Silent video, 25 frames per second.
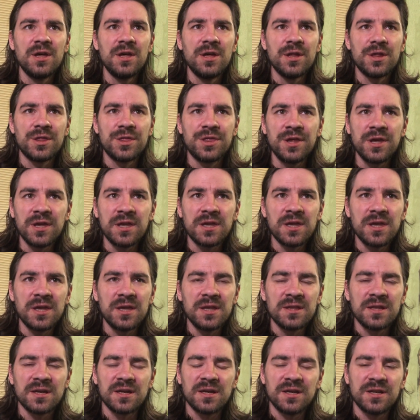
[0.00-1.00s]

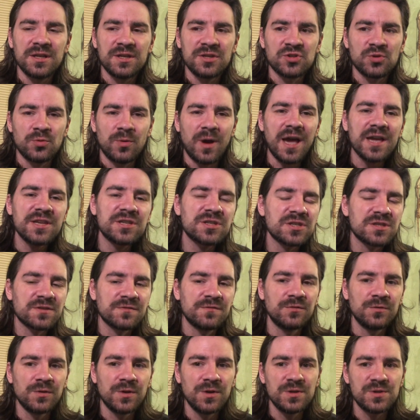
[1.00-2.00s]
thinking that it is righteous
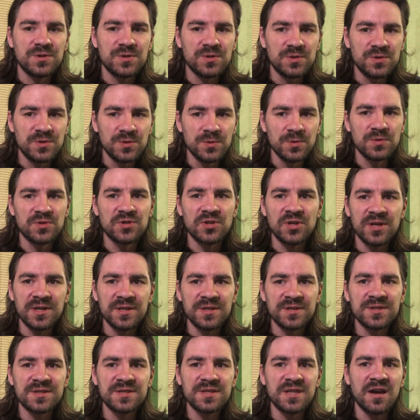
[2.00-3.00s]
for you to do
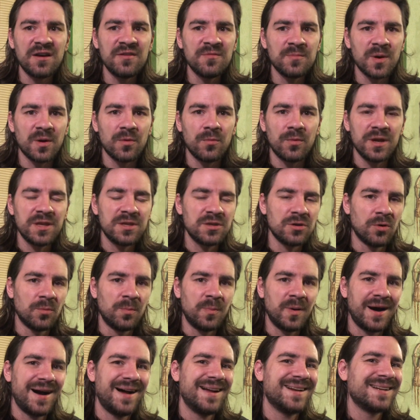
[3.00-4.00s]
certain stuff but when your
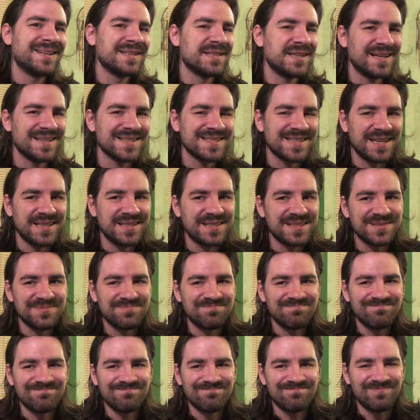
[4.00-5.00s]
partner does it
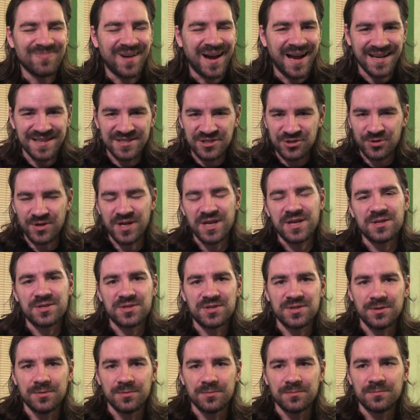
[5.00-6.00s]
it
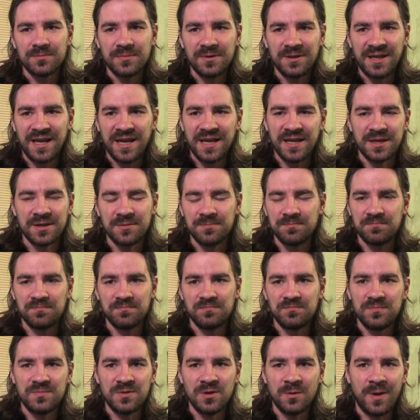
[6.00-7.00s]
triggers you like
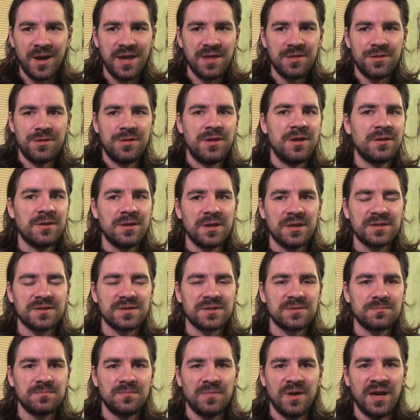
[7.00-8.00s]
you may think
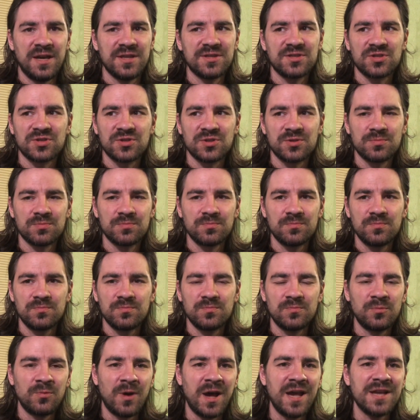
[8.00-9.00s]
that it's
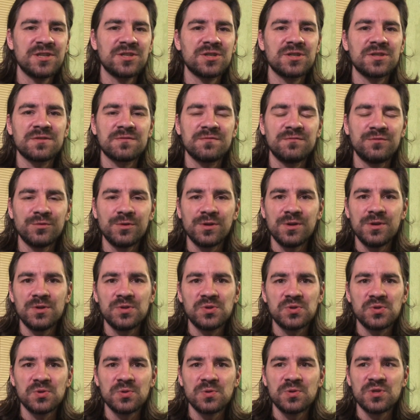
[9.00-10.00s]
righteous for you
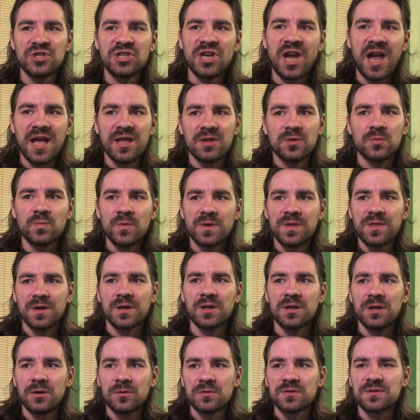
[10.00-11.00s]
to chat with a
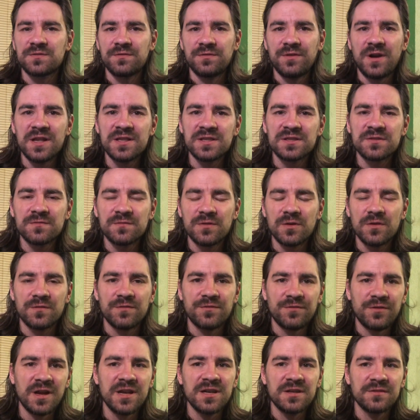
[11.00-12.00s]
close friends of you
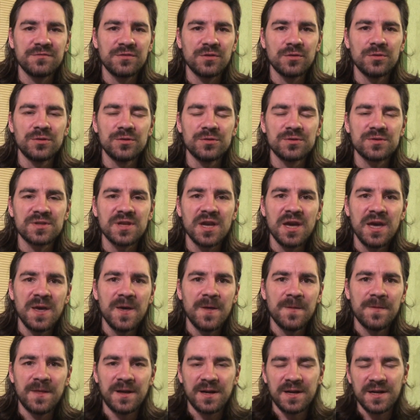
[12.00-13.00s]
friend of yours
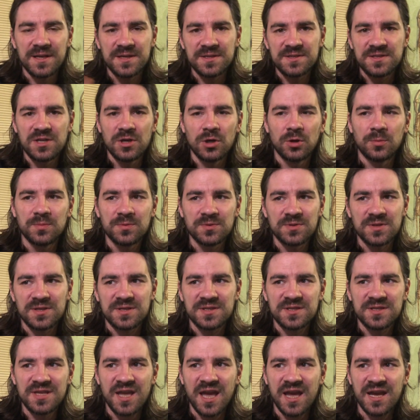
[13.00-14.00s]
it is the opposite
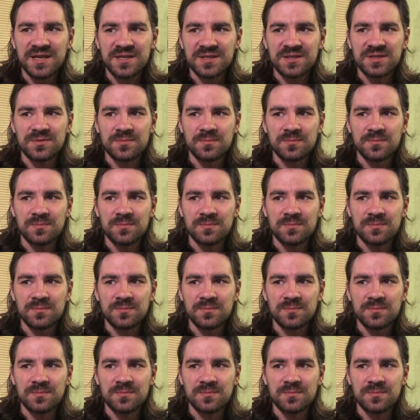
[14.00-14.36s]
sex,